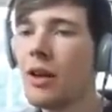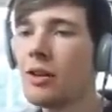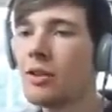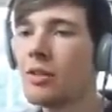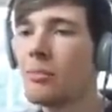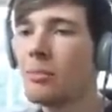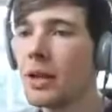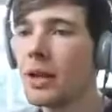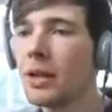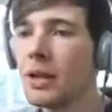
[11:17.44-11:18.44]
heard a
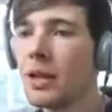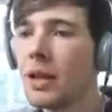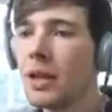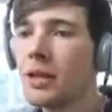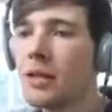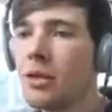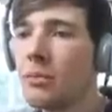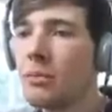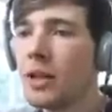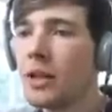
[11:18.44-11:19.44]
zombie. There's a
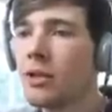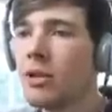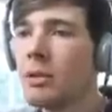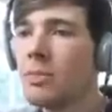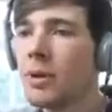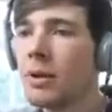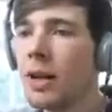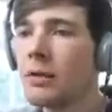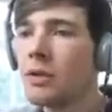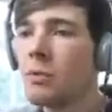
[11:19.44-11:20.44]
zombie creeping
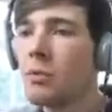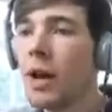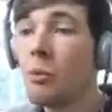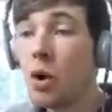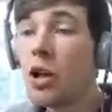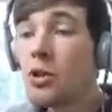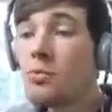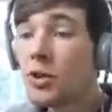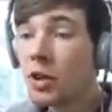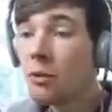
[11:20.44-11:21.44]
around somewhere. What are you...